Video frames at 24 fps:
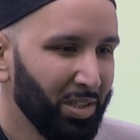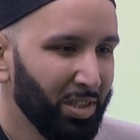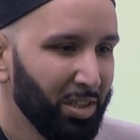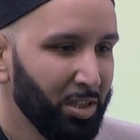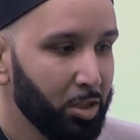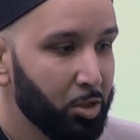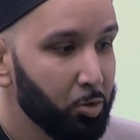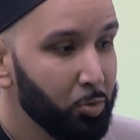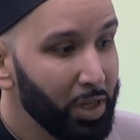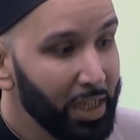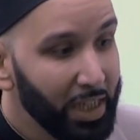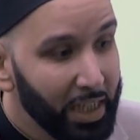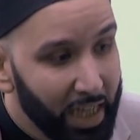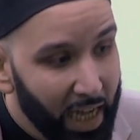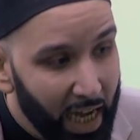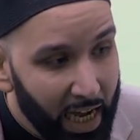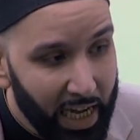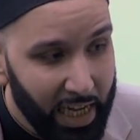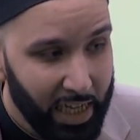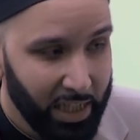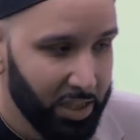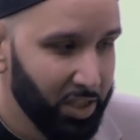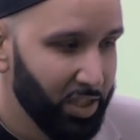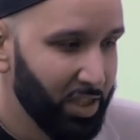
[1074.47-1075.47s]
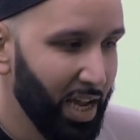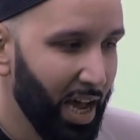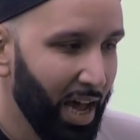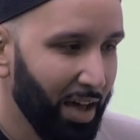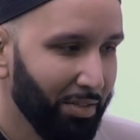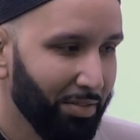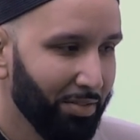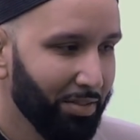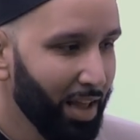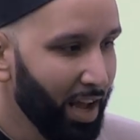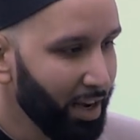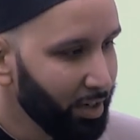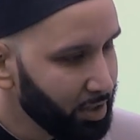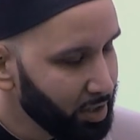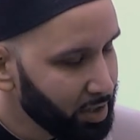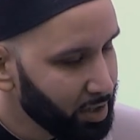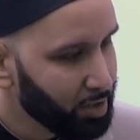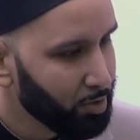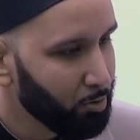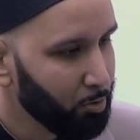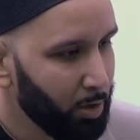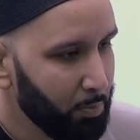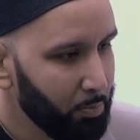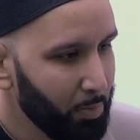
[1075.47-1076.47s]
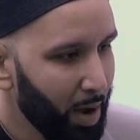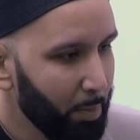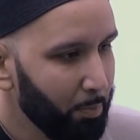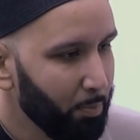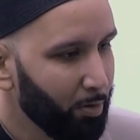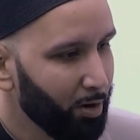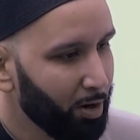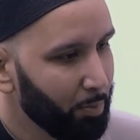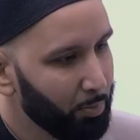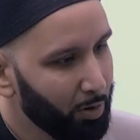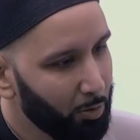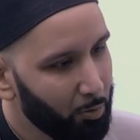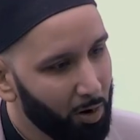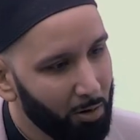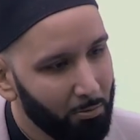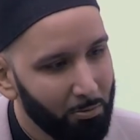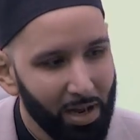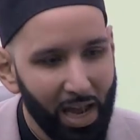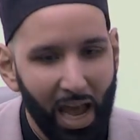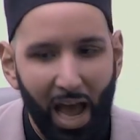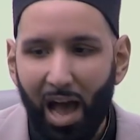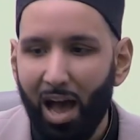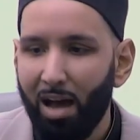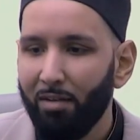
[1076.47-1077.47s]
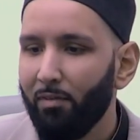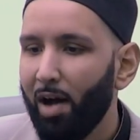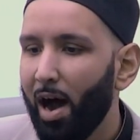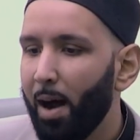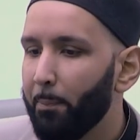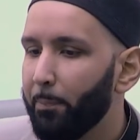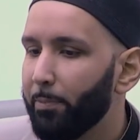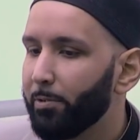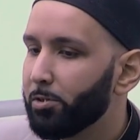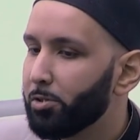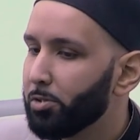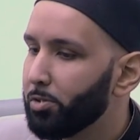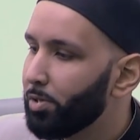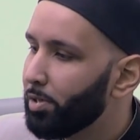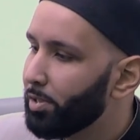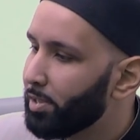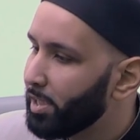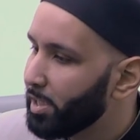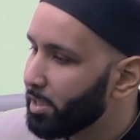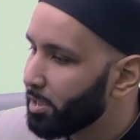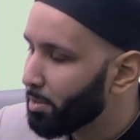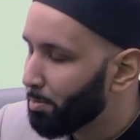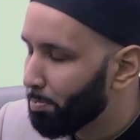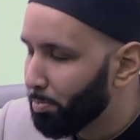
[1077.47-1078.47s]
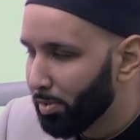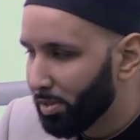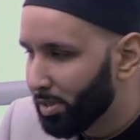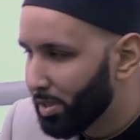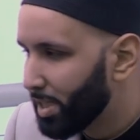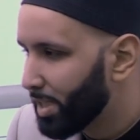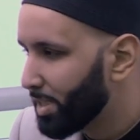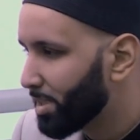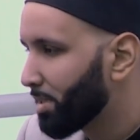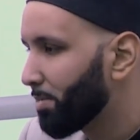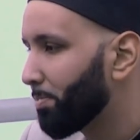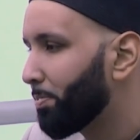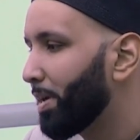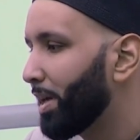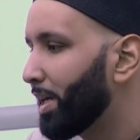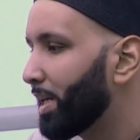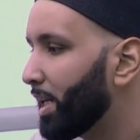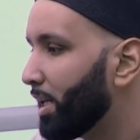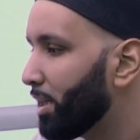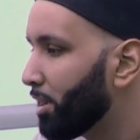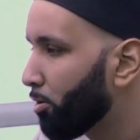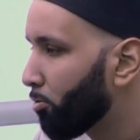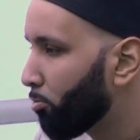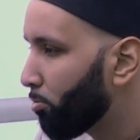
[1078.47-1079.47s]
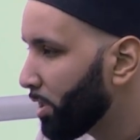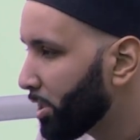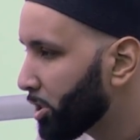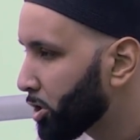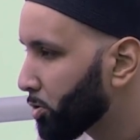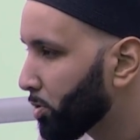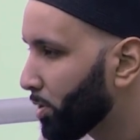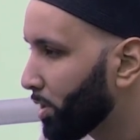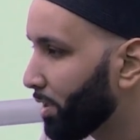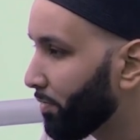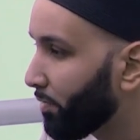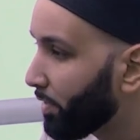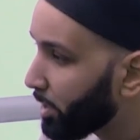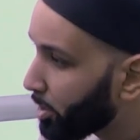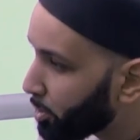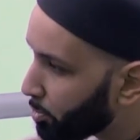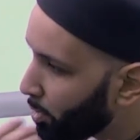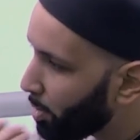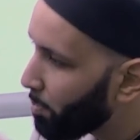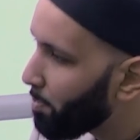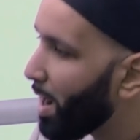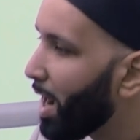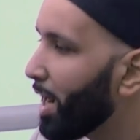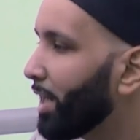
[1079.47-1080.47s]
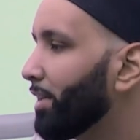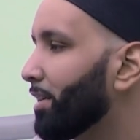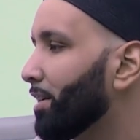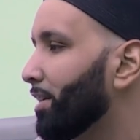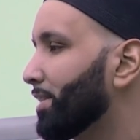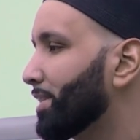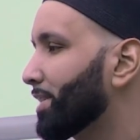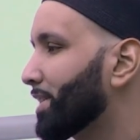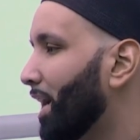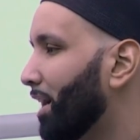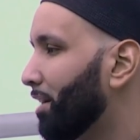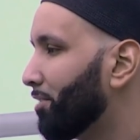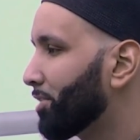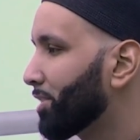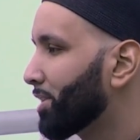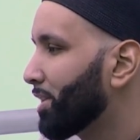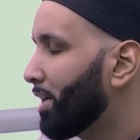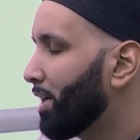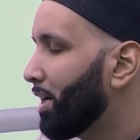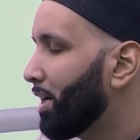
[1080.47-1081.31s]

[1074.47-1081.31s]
to engage death, not just to remember it, but when we have opportunities to participate in the ritual of it, to remind ourselves.